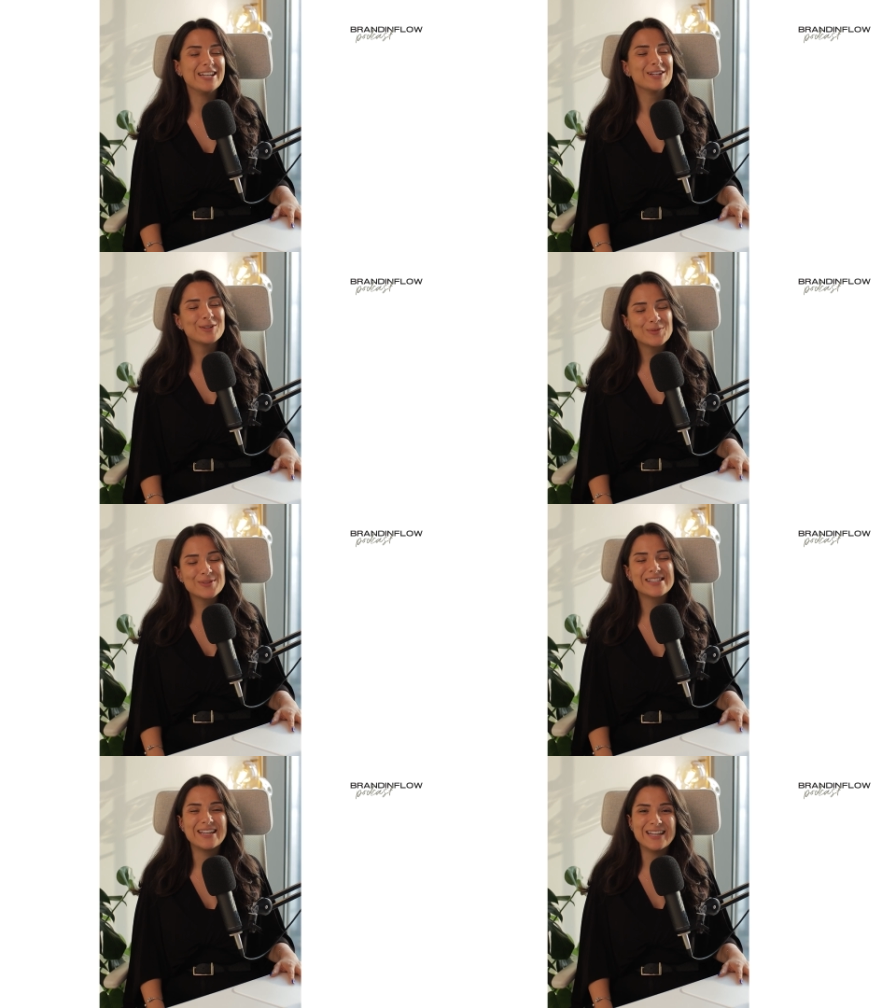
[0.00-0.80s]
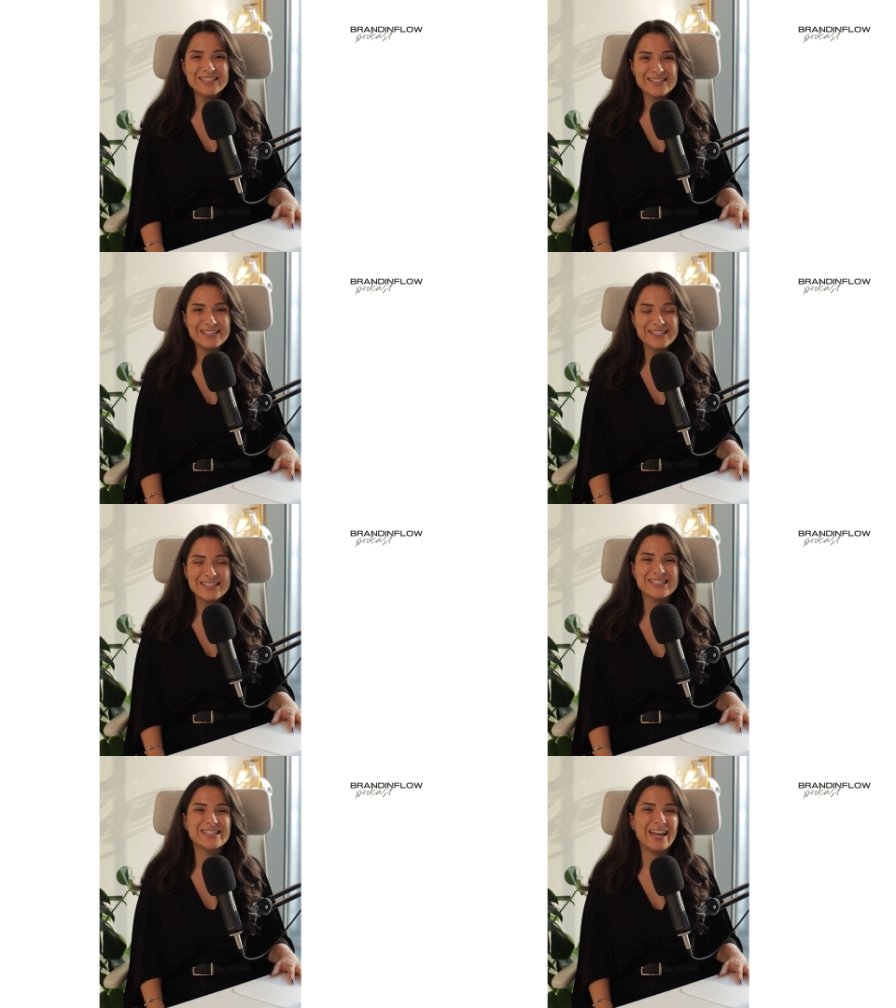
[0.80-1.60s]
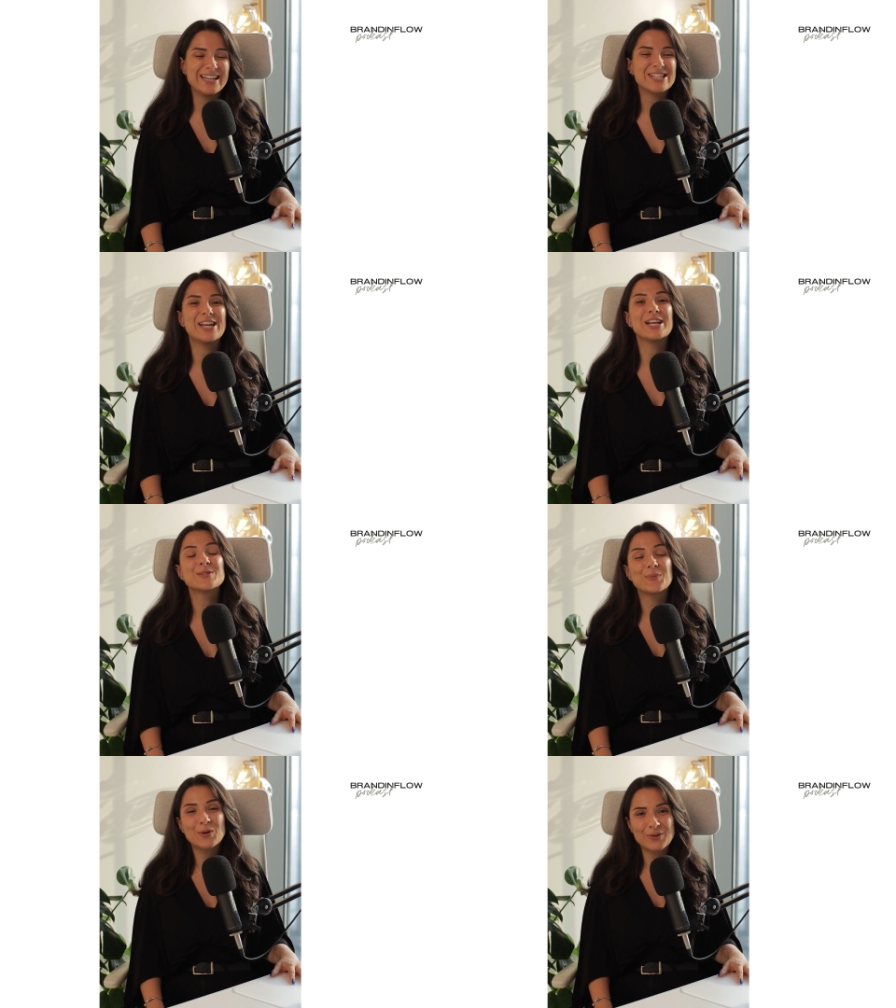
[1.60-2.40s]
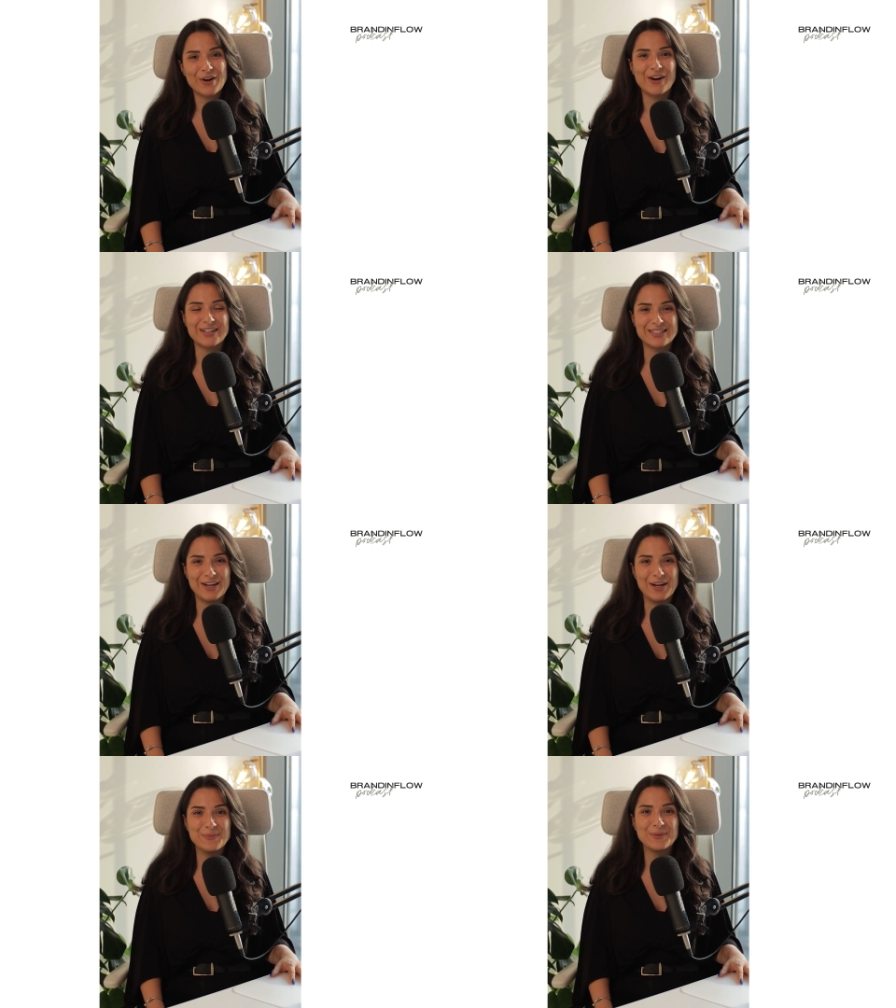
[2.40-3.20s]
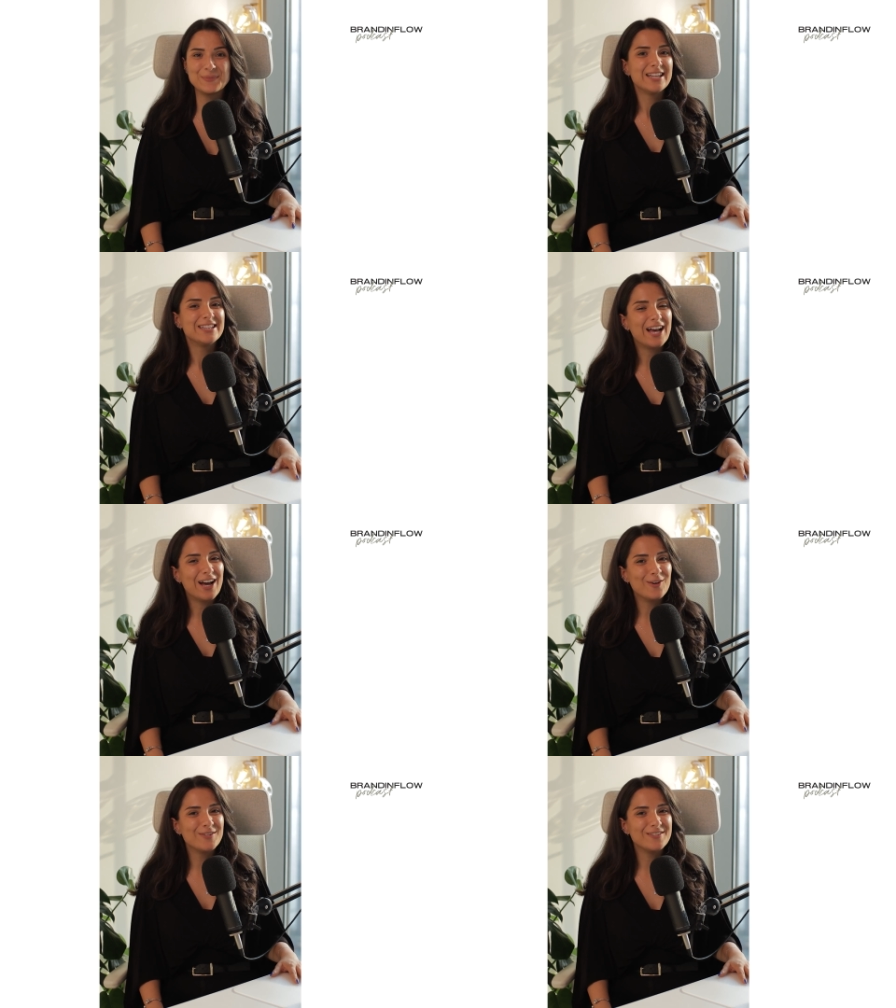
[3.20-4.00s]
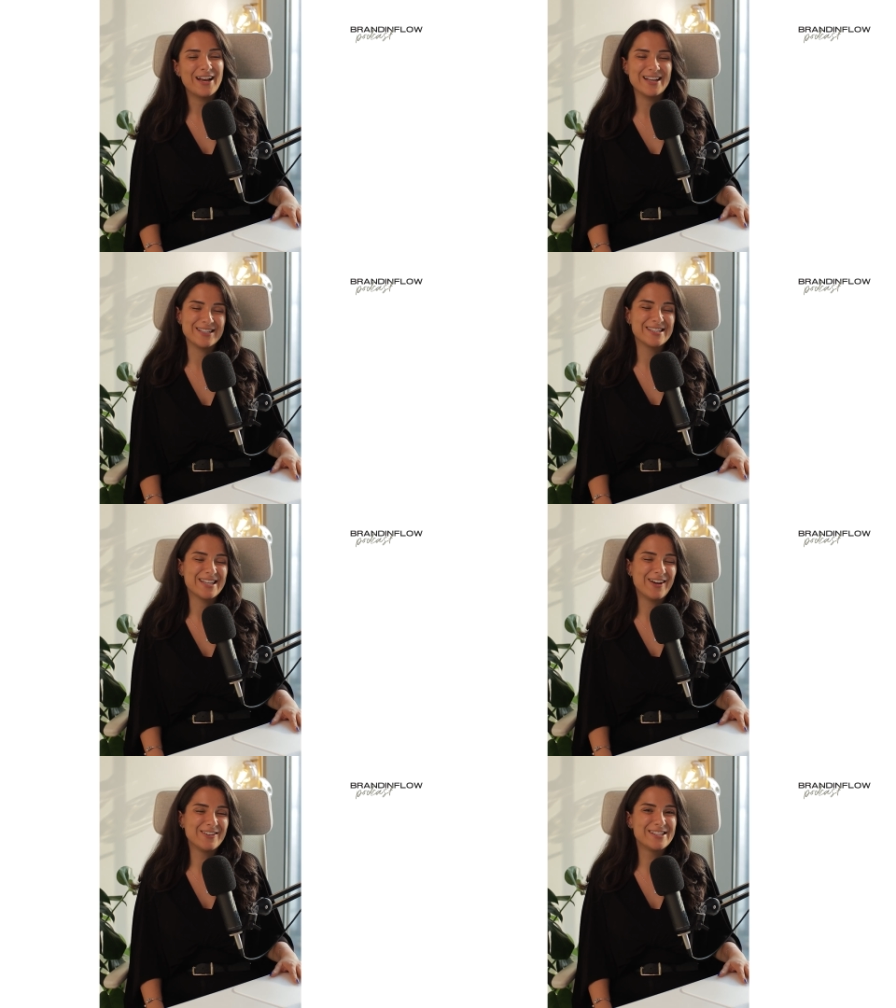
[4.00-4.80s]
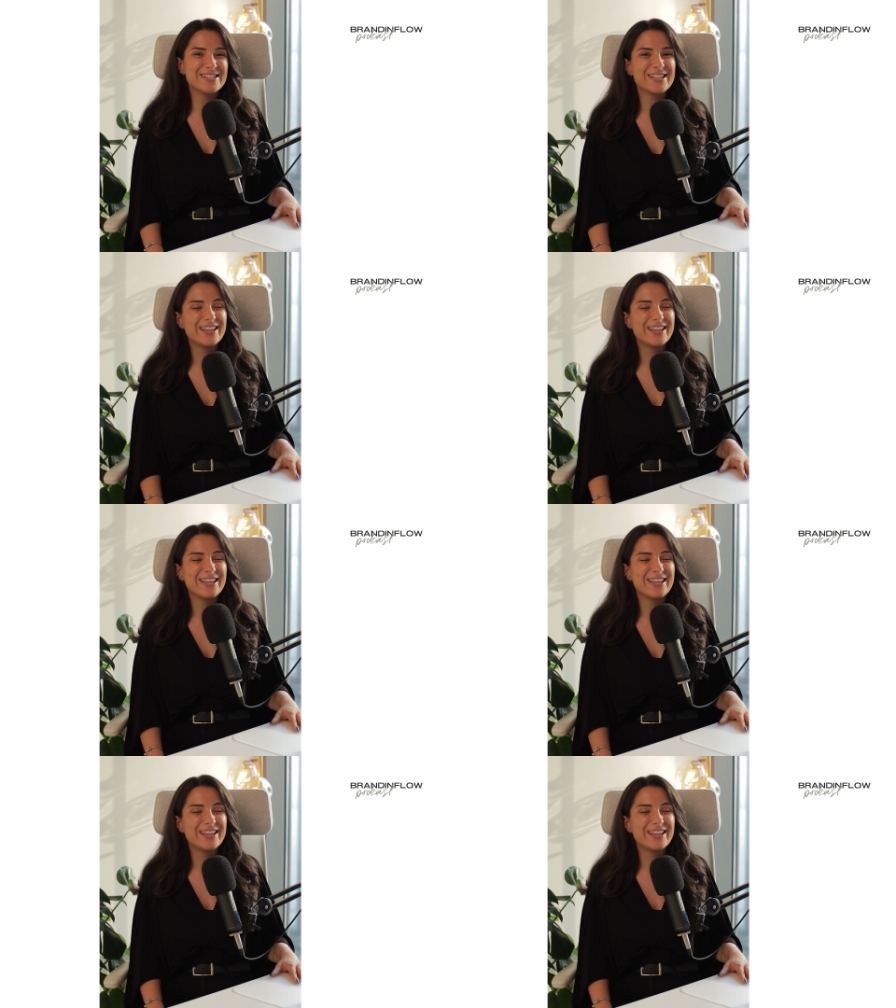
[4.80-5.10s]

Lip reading: It includes the innocent, sage, and explorer archetype. Now, as it sounds,